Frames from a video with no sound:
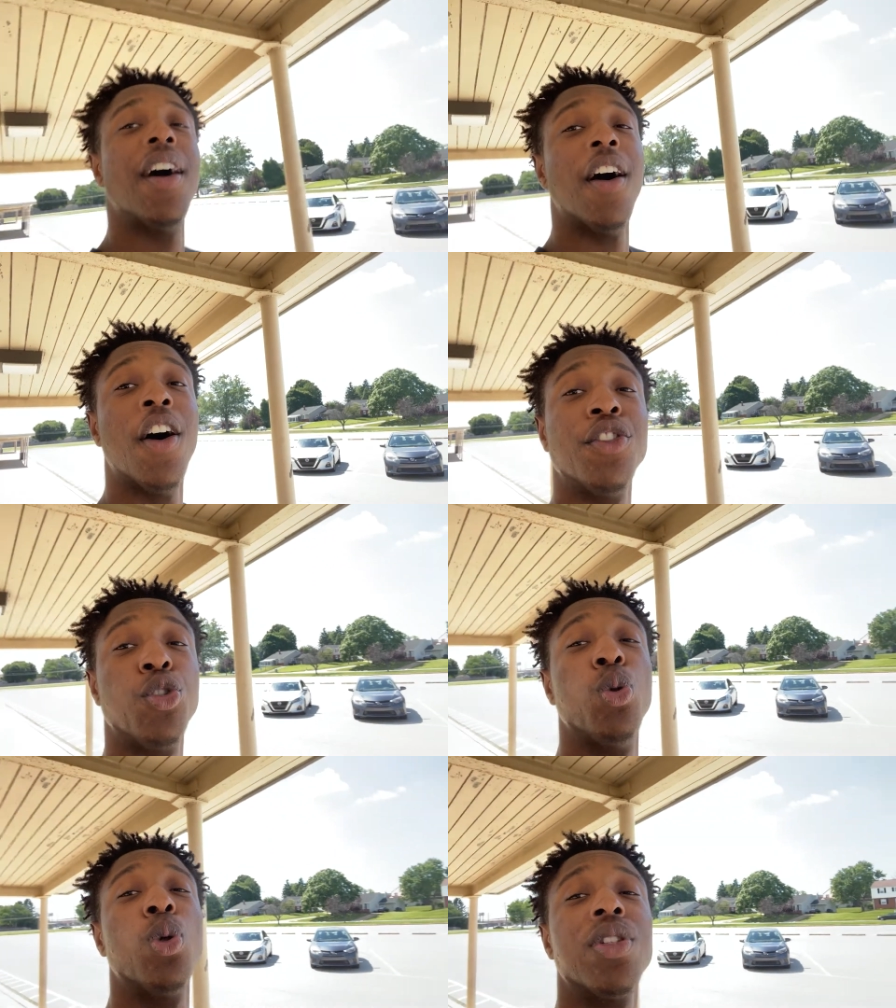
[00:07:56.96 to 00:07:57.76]
on
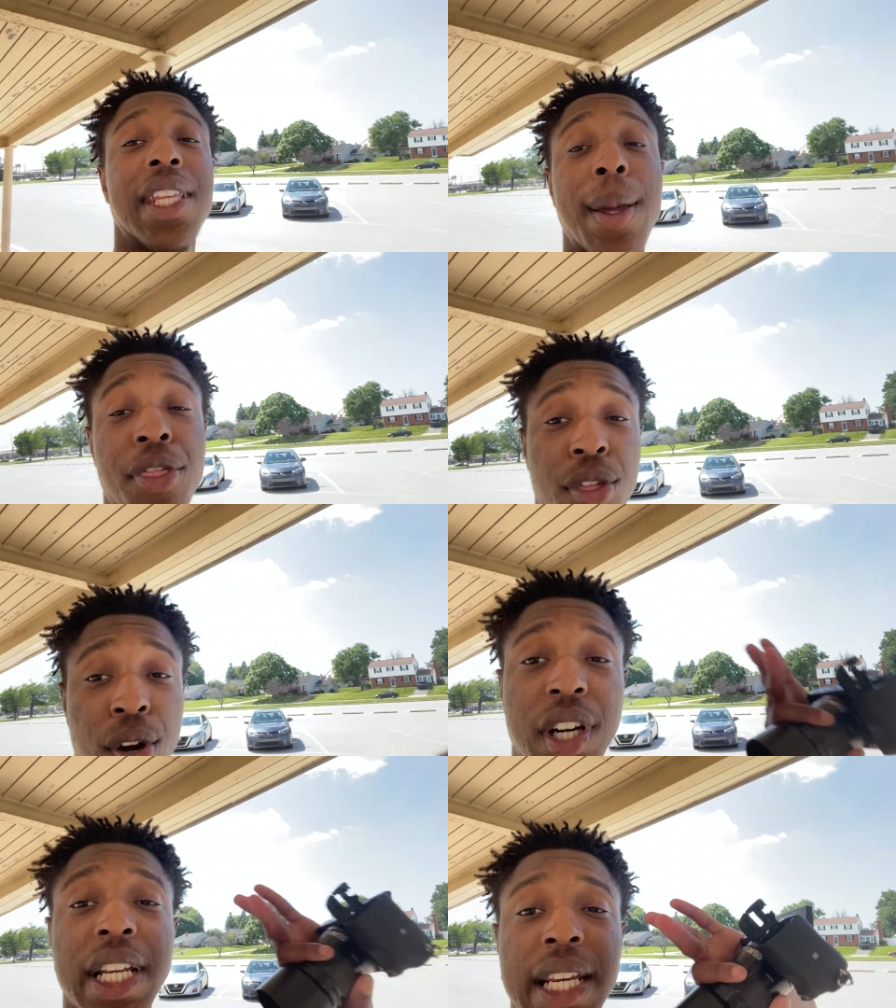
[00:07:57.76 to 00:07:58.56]
to step
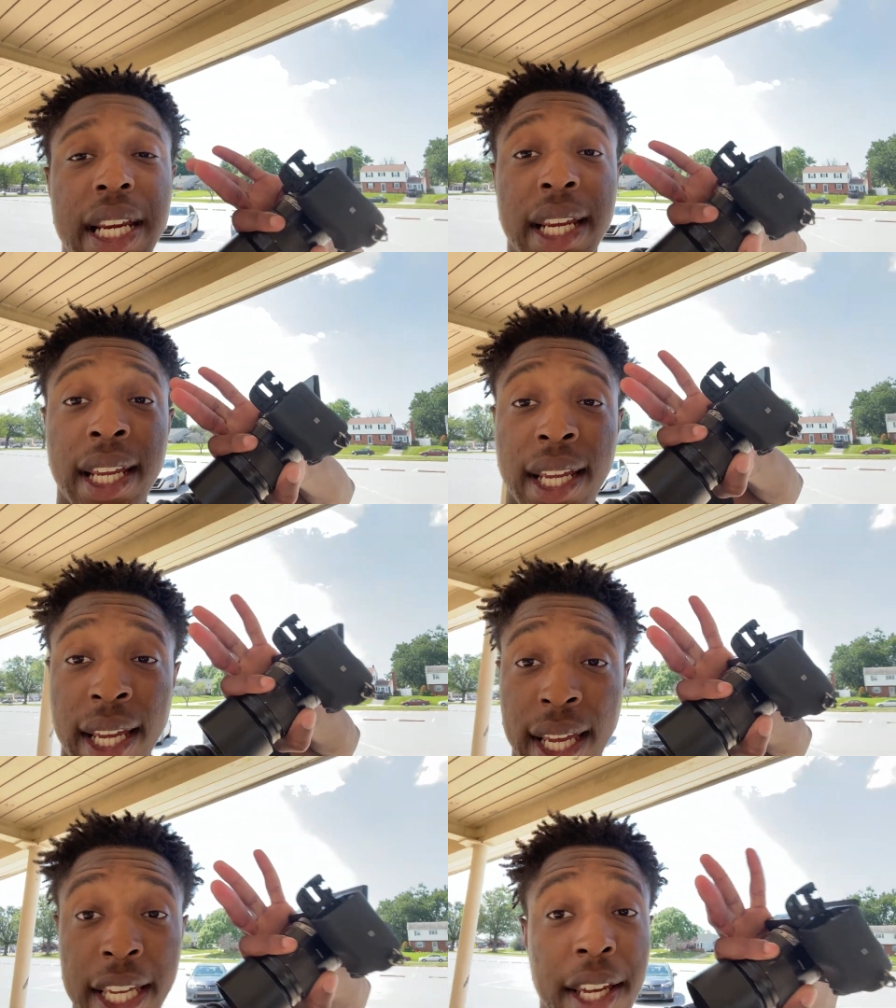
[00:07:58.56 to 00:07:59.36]
three.
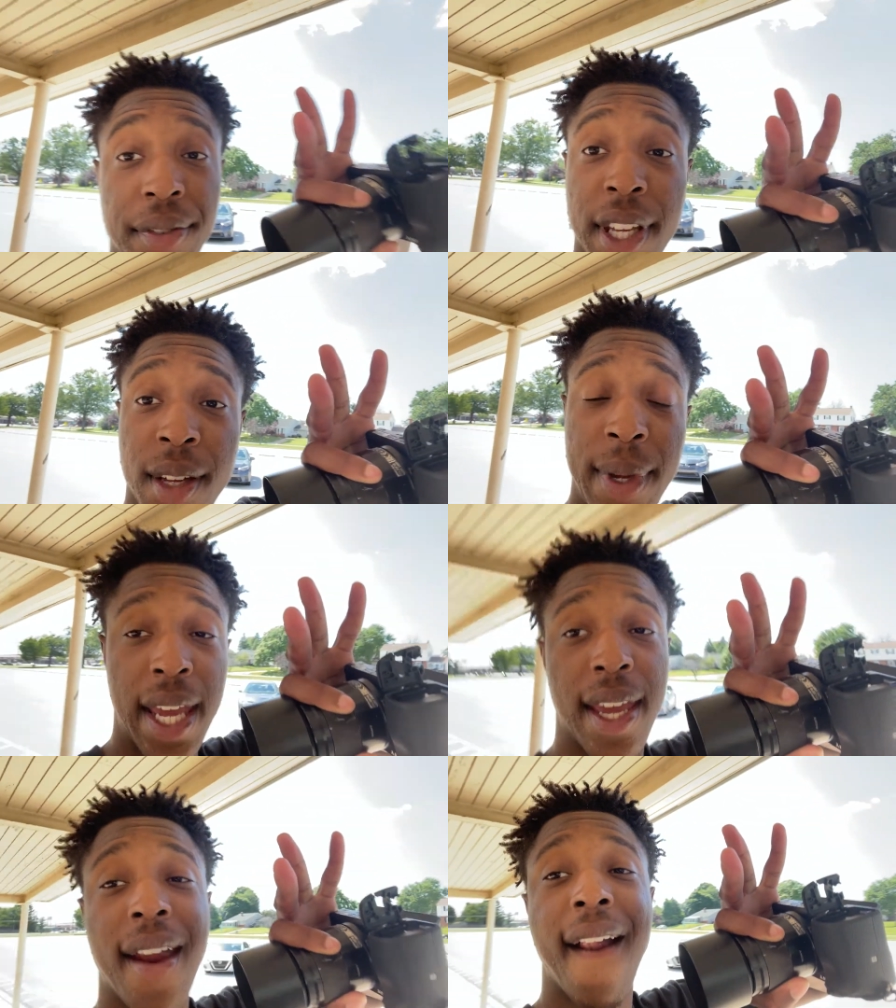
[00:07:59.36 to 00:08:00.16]
You feel
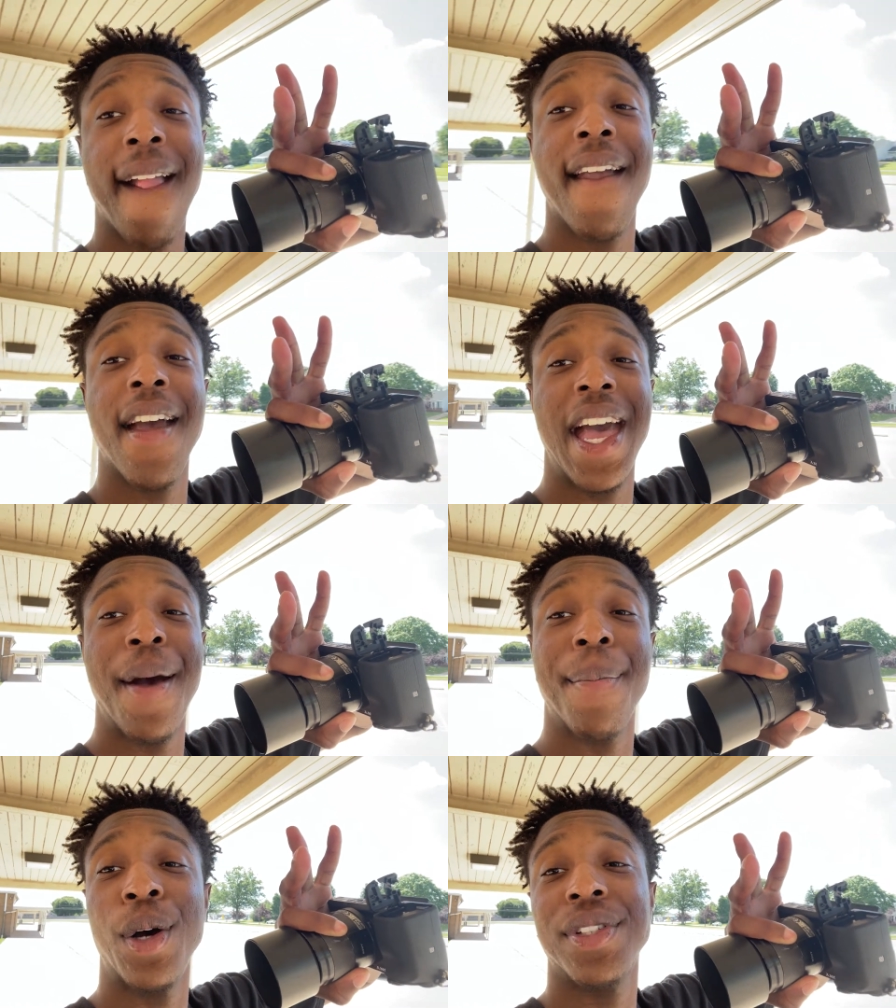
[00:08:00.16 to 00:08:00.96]
me?
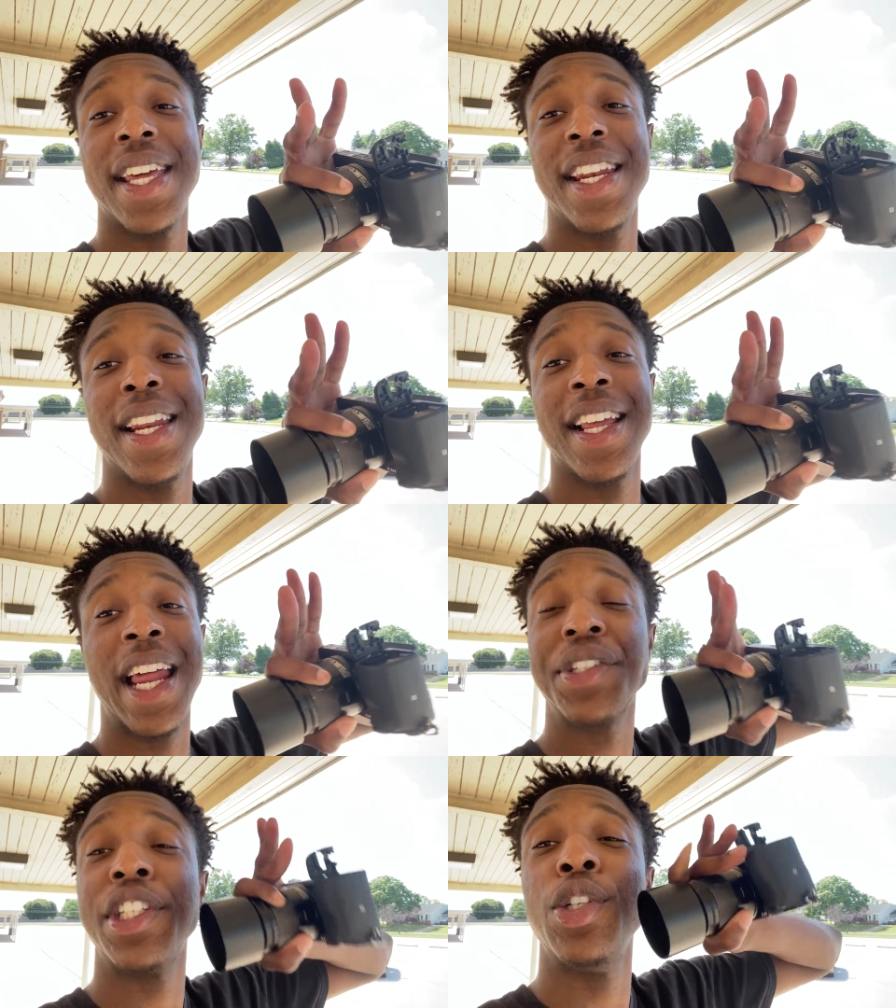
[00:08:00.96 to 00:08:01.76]
Post editing, and
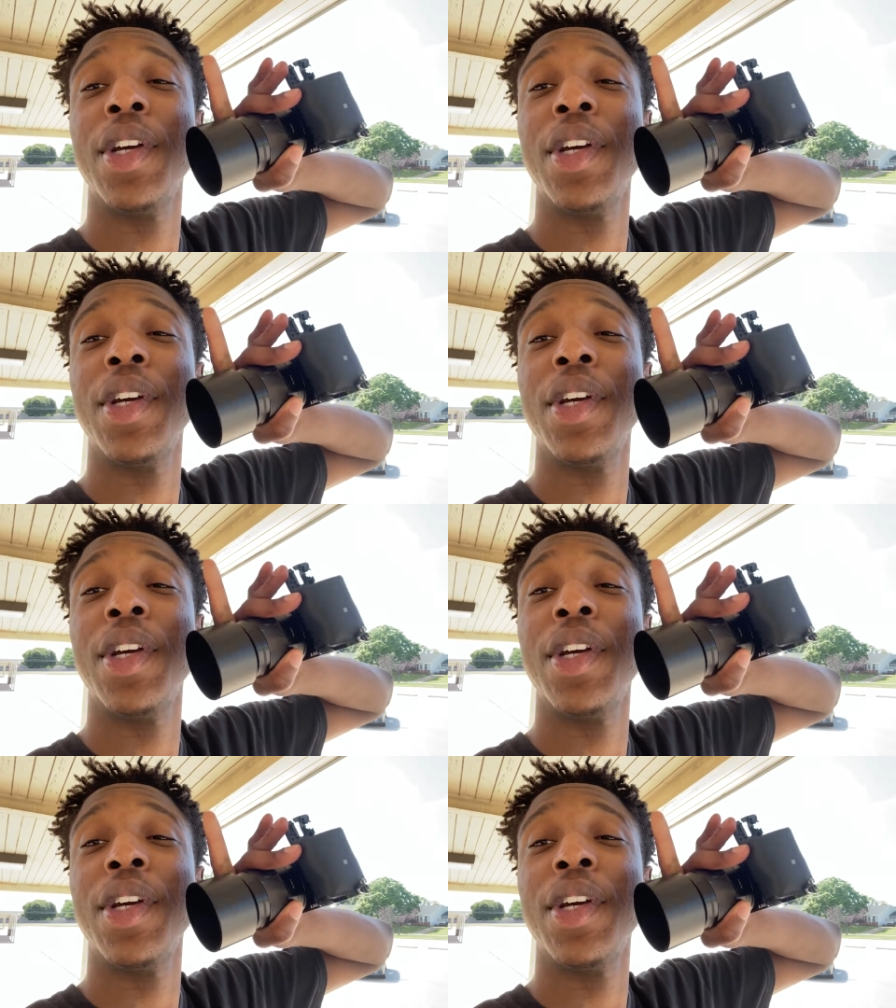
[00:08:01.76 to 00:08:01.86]
I'll see you